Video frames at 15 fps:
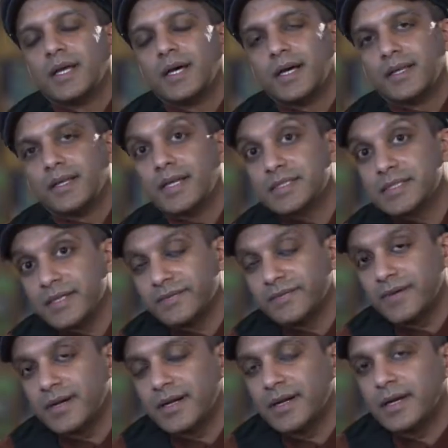Uh,
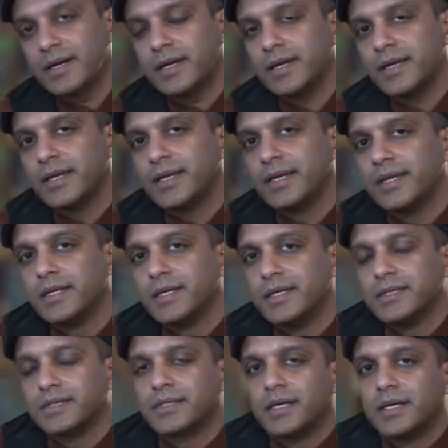laissez-faire
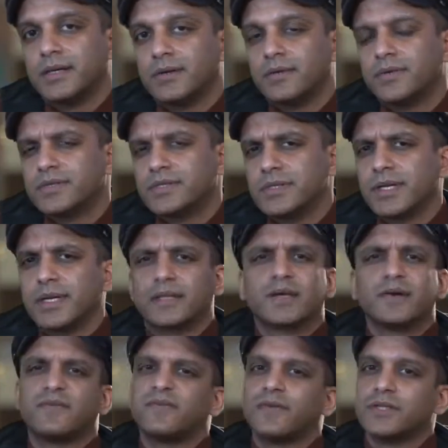is uh, originally, I
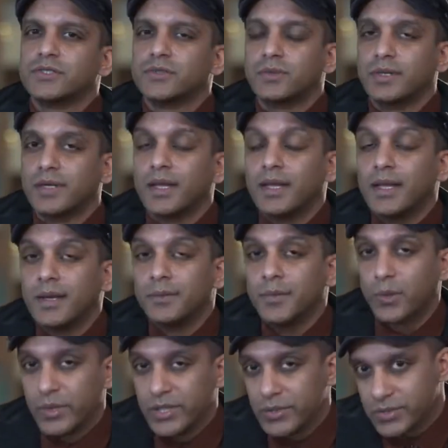think, a French word,
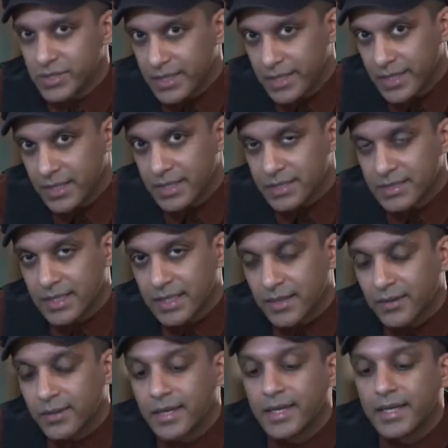but we use it in English
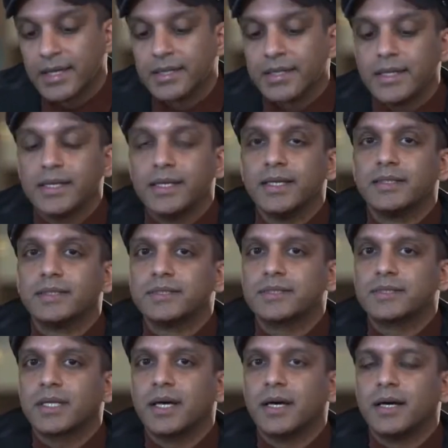now, and
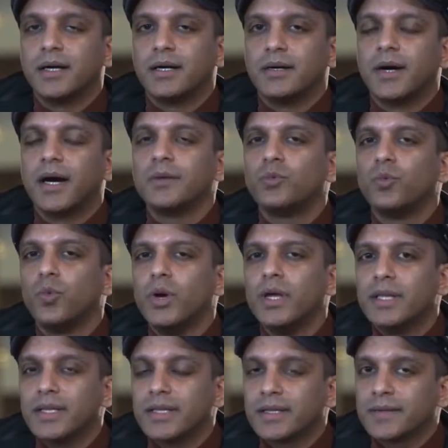it's uh,
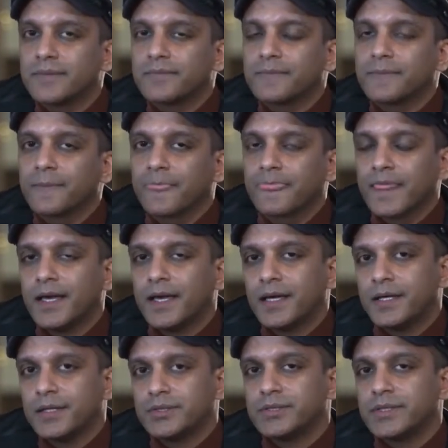unwilling
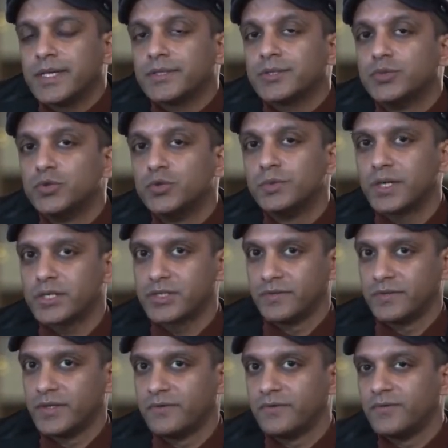to take too much of
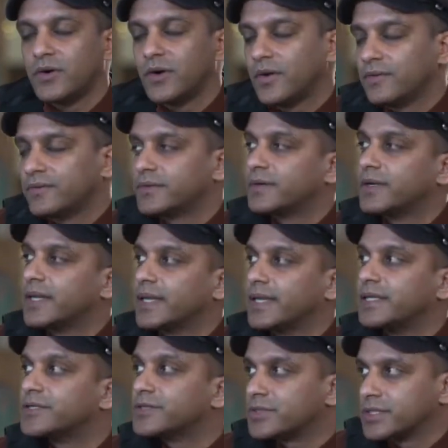an involved
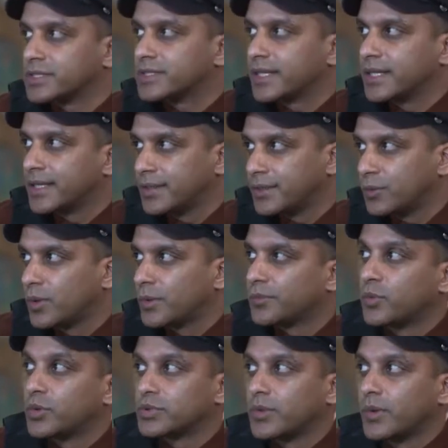interest in
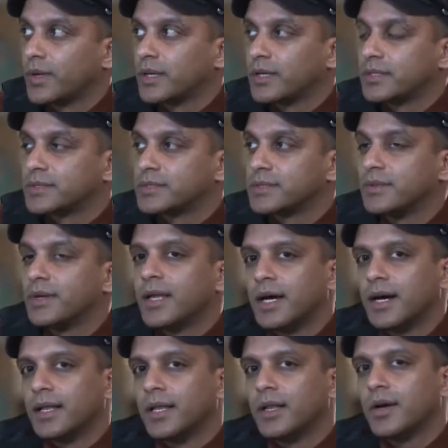what, what's going on. So
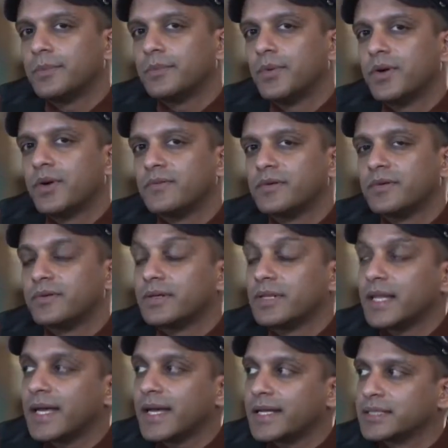a lot more of a
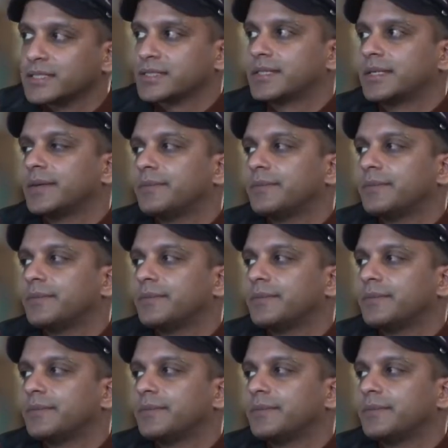relaxed